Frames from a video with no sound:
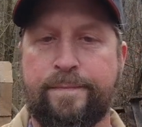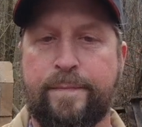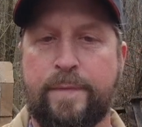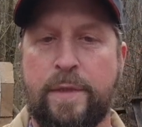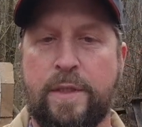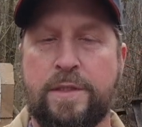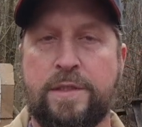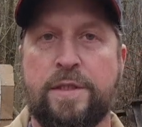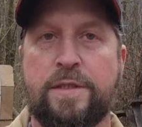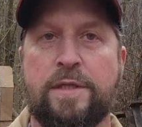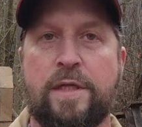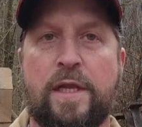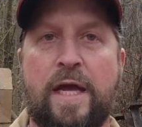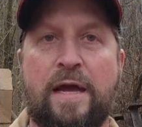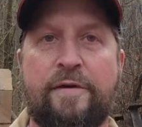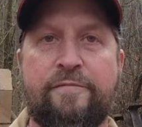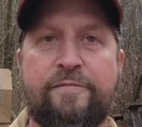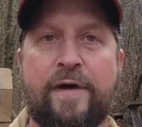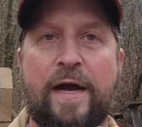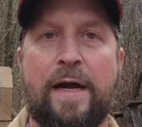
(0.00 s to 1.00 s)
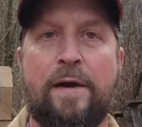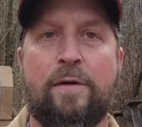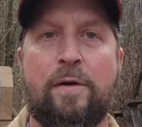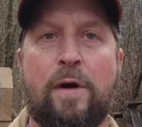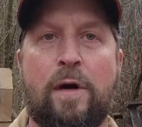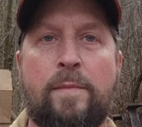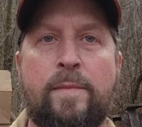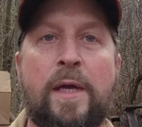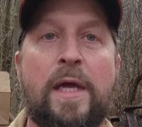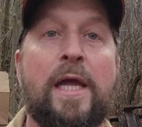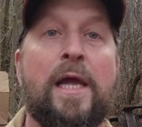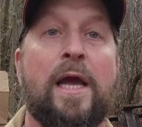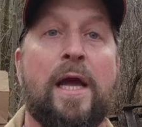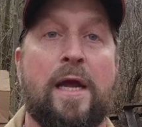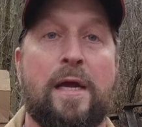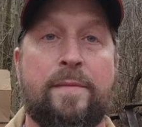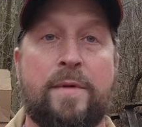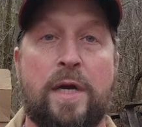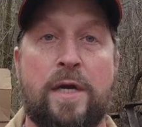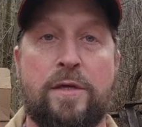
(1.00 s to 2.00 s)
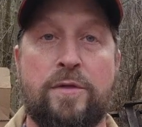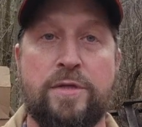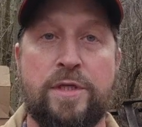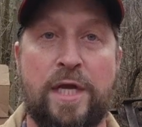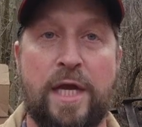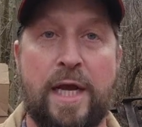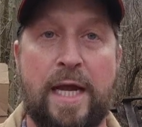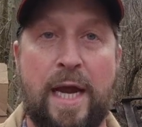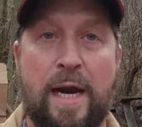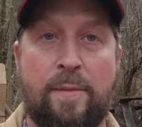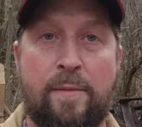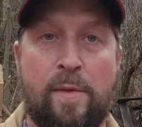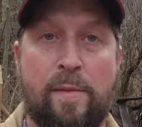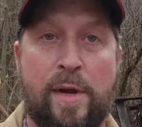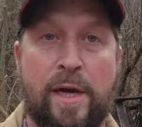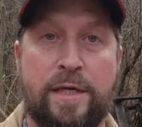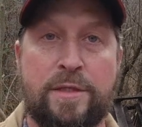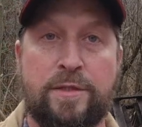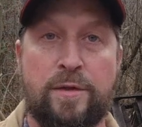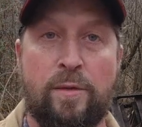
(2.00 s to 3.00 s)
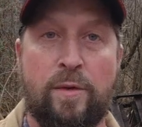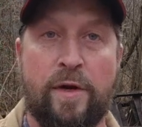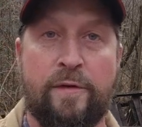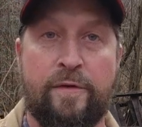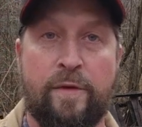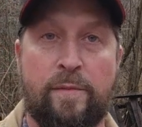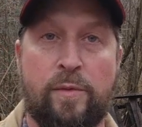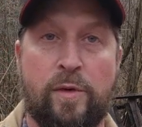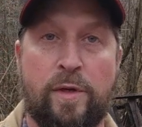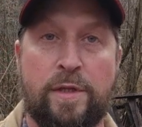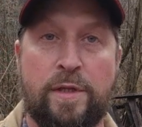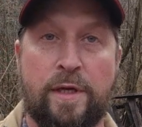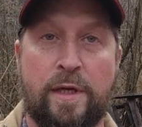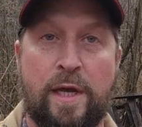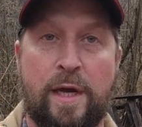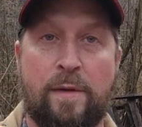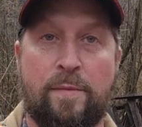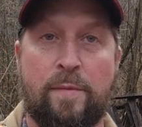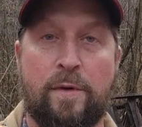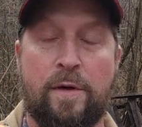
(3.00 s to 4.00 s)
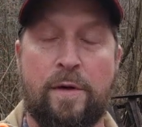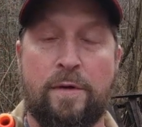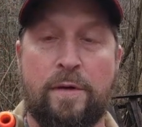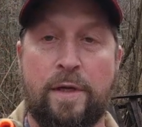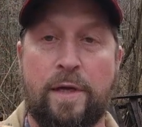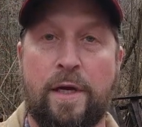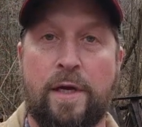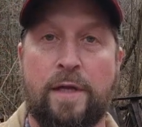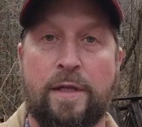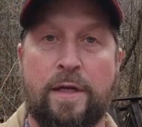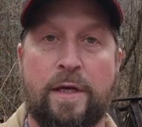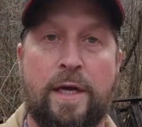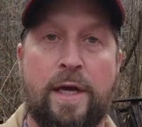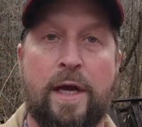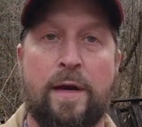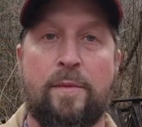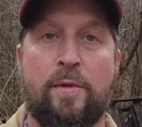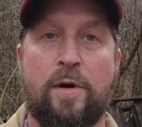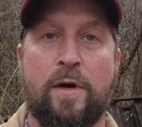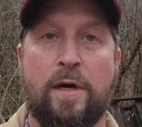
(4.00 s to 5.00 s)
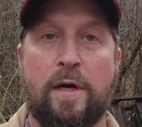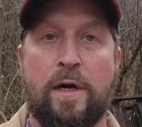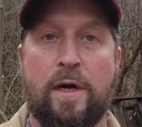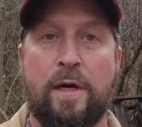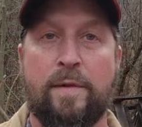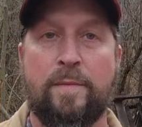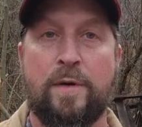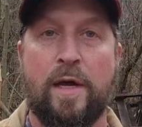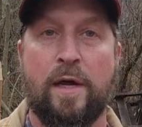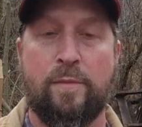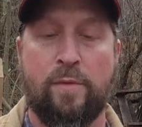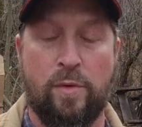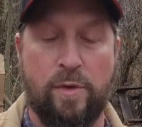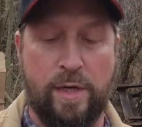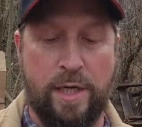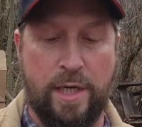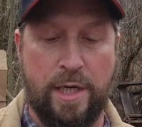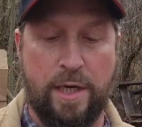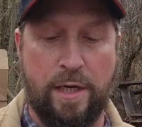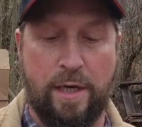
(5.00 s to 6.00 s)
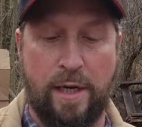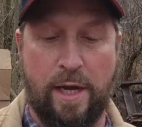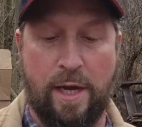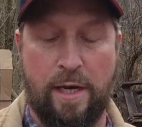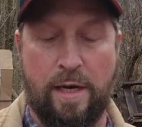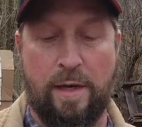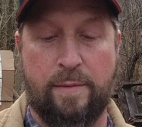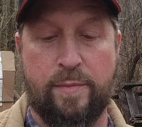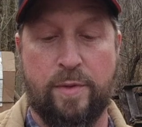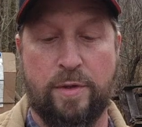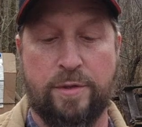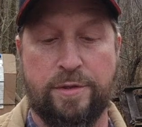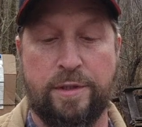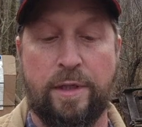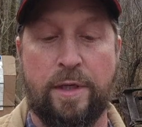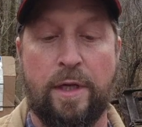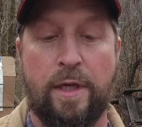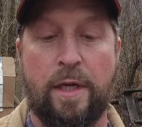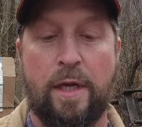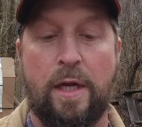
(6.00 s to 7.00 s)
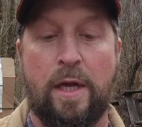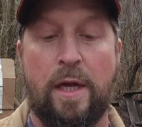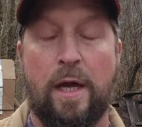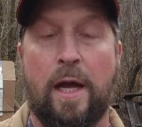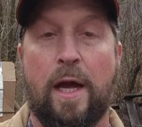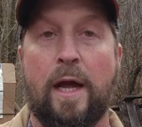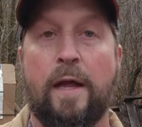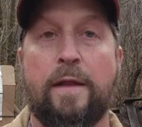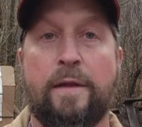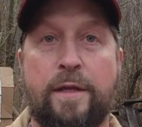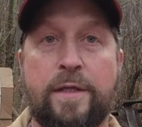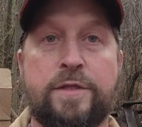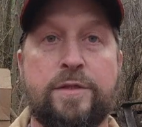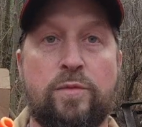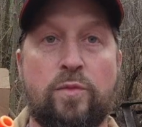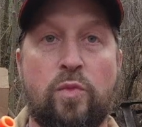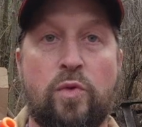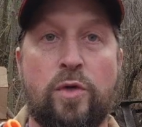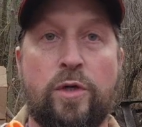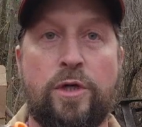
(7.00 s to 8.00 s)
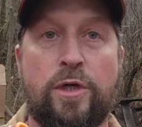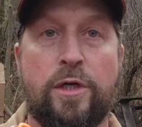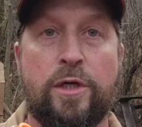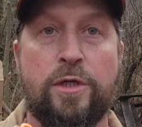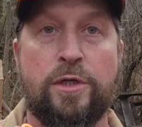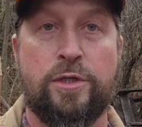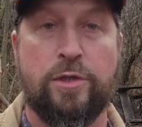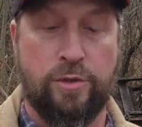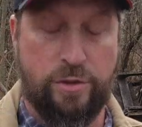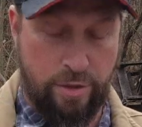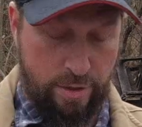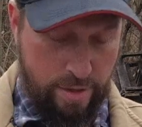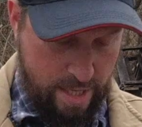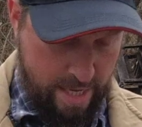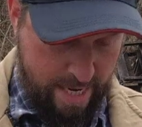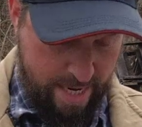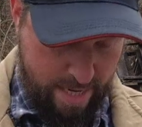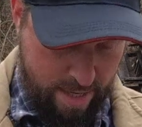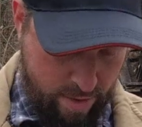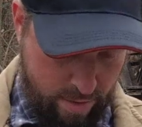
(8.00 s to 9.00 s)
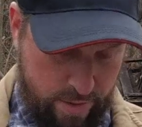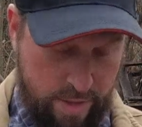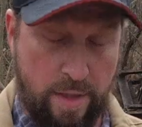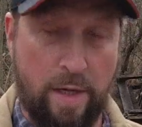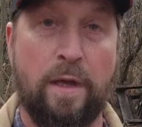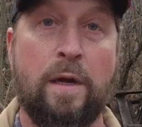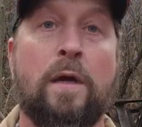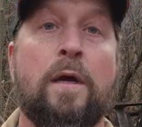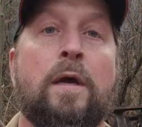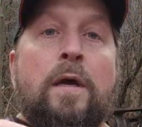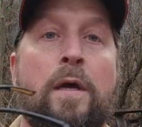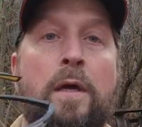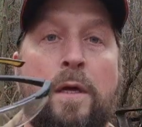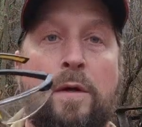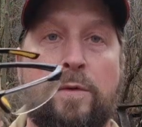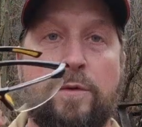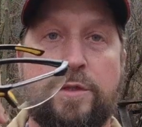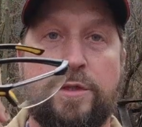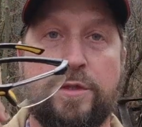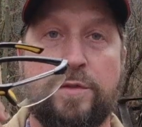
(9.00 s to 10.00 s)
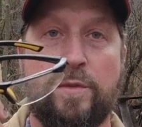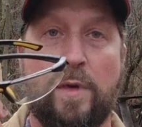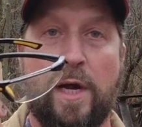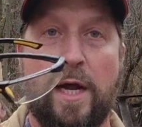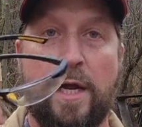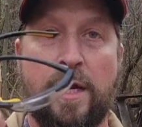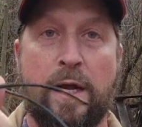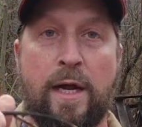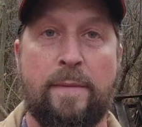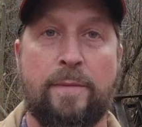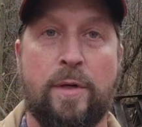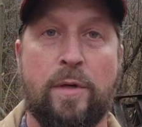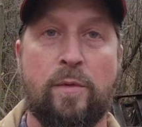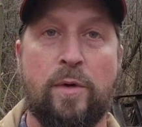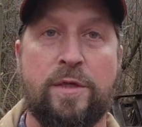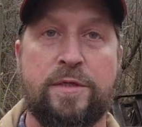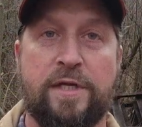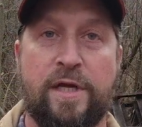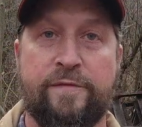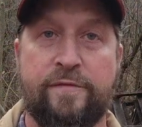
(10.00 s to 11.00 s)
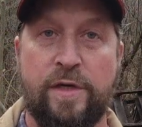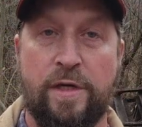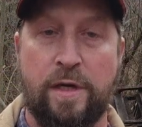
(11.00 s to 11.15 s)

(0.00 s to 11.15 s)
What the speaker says: This is a live firearm. I am not using a cameraman, so when I point the camera or the gun at the camera, I am not pointing it at a person. This would shoot your eye out, which is why I'm going to wear safety